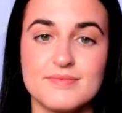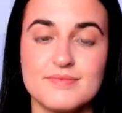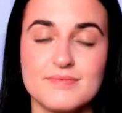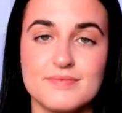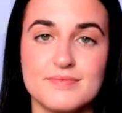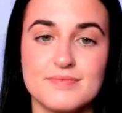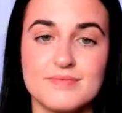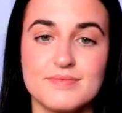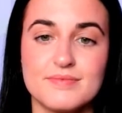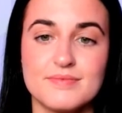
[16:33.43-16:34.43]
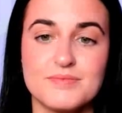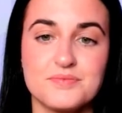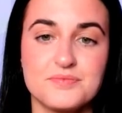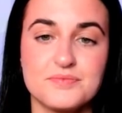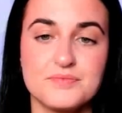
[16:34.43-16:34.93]

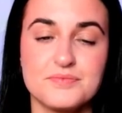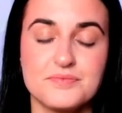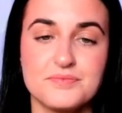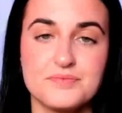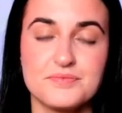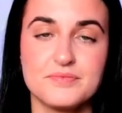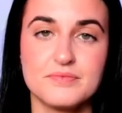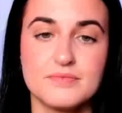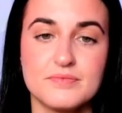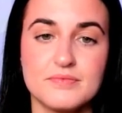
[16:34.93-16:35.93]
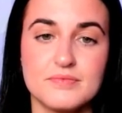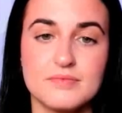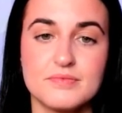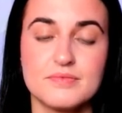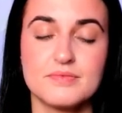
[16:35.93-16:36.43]

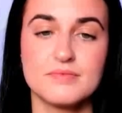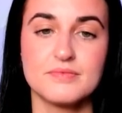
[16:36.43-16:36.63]
(not speaking)